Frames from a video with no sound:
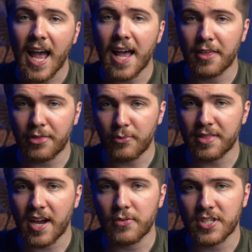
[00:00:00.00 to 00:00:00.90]
and the
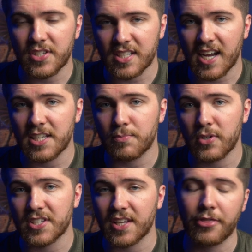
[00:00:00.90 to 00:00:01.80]
3000 size
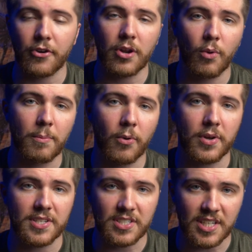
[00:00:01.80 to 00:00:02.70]
brings in
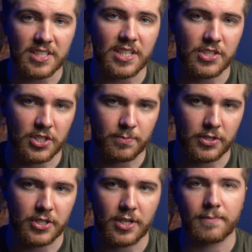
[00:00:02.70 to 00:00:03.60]
31.6 inches per
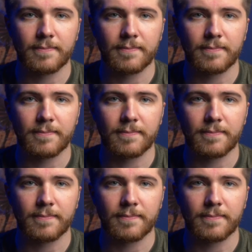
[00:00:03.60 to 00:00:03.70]
turn.